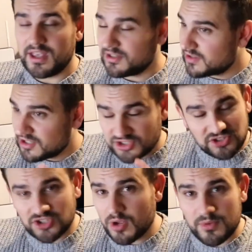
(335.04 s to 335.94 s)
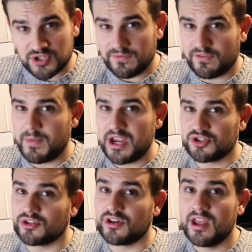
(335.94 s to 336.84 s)
there's so much
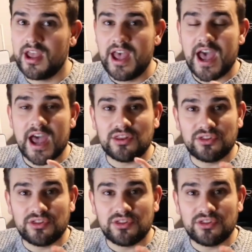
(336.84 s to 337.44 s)
information, and